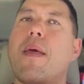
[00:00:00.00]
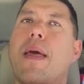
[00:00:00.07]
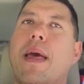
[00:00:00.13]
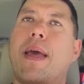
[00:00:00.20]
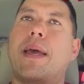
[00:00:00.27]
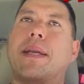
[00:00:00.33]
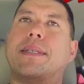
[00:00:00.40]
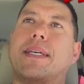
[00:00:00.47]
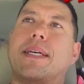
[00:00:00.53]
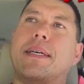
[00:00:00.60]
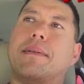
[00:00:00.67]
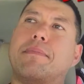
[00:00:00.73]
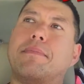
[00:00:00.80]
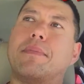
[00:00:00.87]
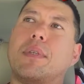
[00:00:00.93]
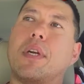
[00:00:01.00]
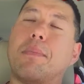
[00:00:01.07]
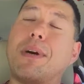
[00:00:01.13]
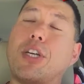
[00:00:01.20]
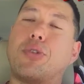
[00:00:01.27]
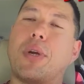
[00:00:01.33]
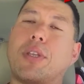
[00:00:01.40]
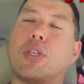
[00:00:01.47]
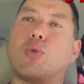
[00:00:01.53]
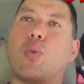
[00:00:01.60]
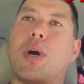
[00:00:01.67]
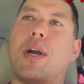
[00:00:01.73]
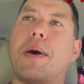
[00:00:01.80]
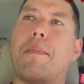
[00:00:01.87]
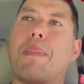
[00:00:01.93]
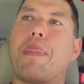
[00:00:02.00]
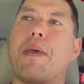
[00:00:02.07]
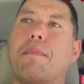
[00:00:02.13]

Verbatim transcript: And, um, you know, my strength has went up.